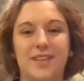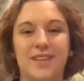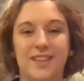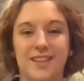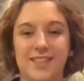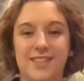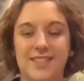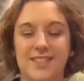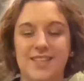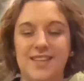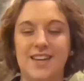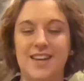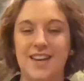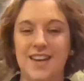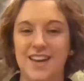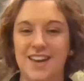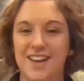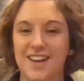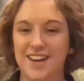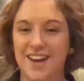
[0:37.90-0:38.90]

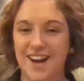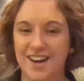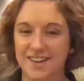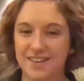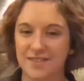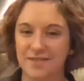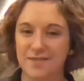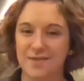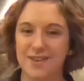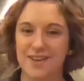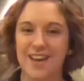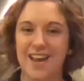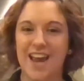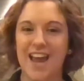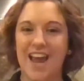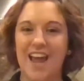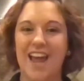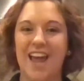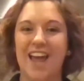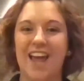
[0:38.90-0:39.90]
Lindsay kind of
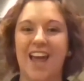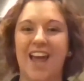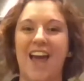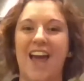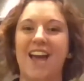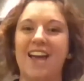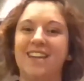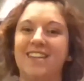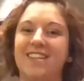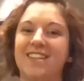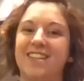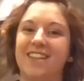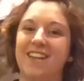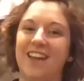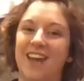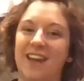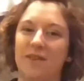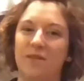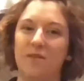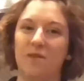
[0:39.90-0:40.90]
ended
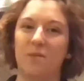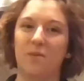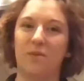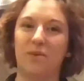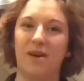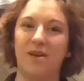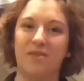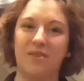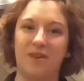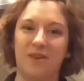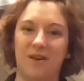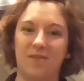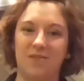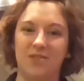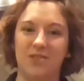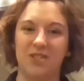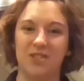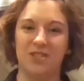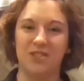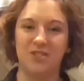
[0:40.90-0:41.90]
and brought the
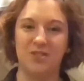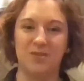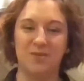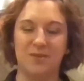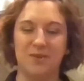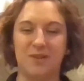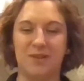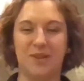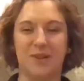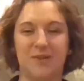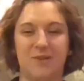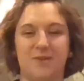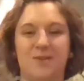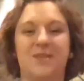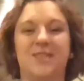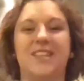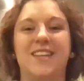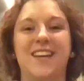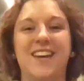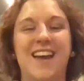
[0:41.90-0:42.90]
conversation to a
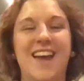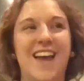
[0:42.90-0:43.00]
close,